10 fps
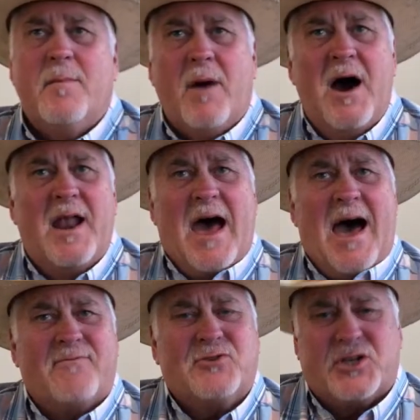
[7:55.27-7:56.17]
But
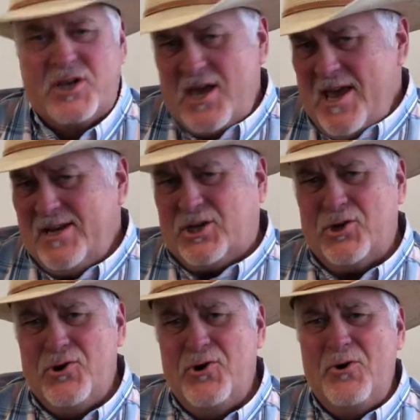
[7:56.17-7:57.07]
I've seen
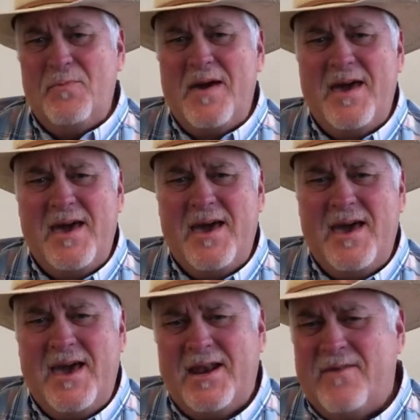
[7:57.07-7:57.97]
too
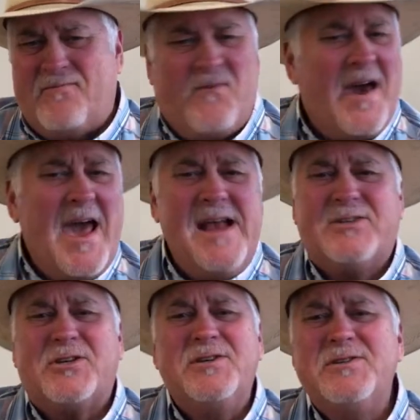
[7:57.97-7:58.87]
many
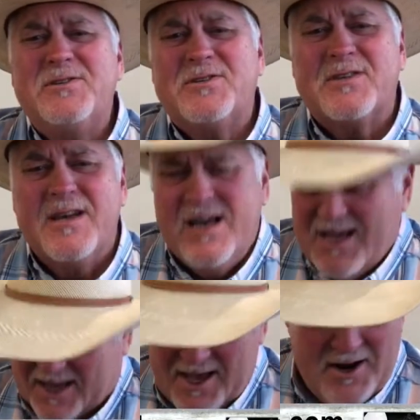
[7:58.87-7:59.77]
faces
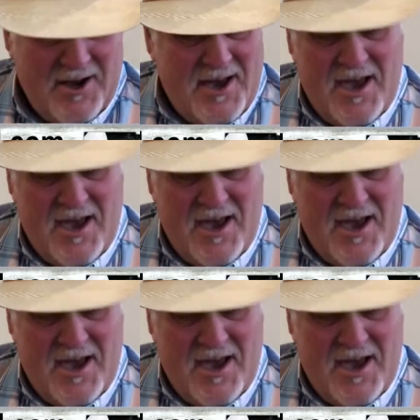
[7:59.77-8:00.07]
get a